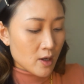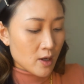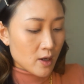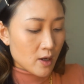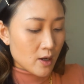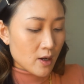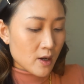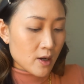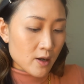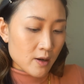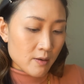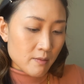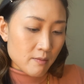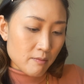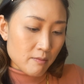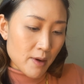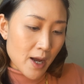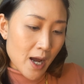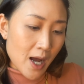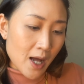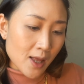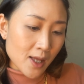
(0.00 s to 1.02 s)

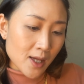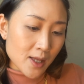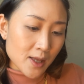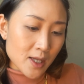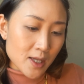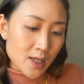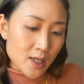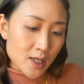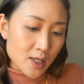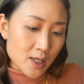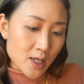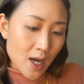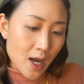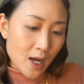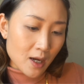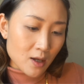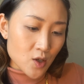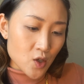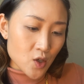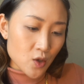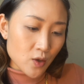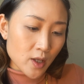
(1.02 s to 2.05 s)
palette. This is
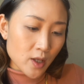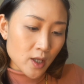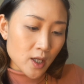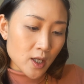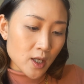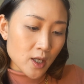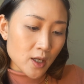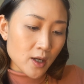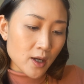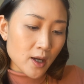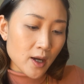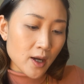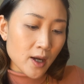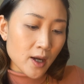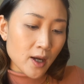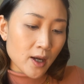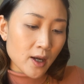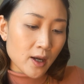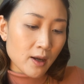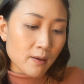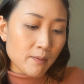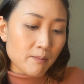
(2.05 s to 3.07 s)
actually
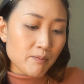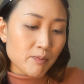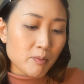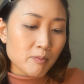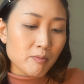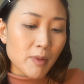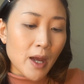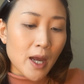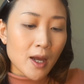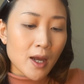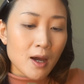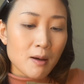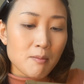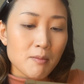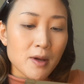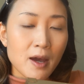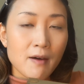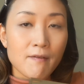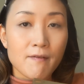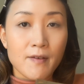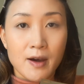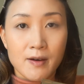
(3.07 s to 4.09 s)
a Becca
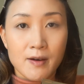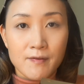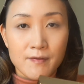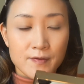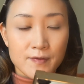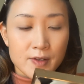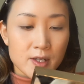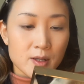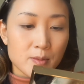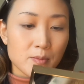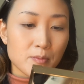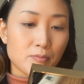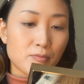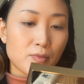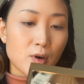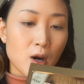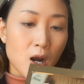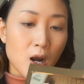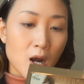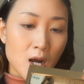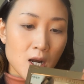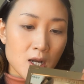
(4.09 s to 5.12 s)
BFF's
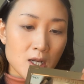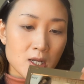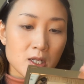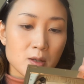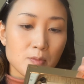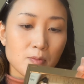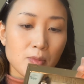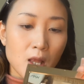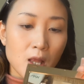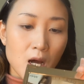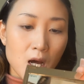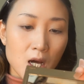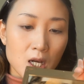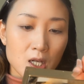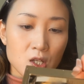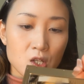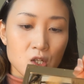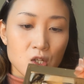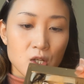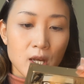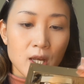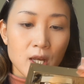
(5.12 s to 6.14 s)
bronze,
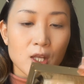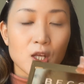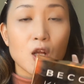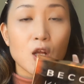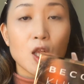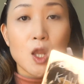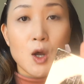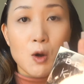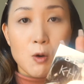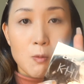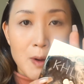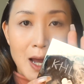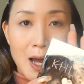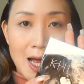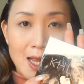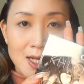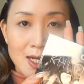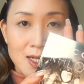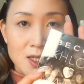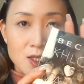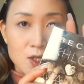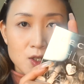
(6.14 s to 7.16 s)
blush, and glow
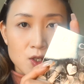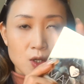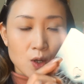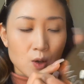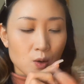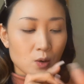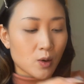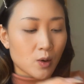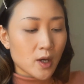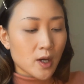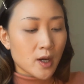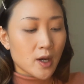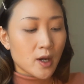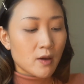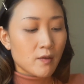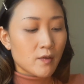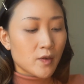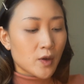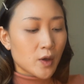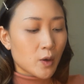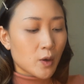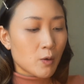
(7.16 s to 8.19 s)
palette. So
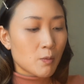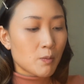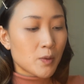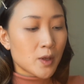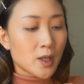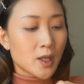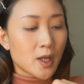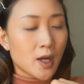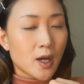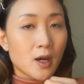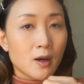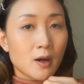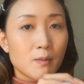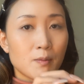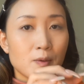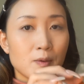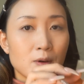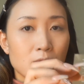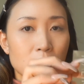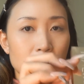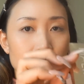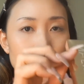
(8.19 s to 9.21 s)
if you open it up,
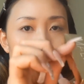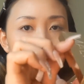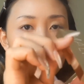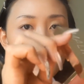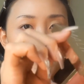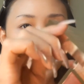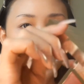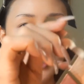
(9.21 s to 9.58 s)
this super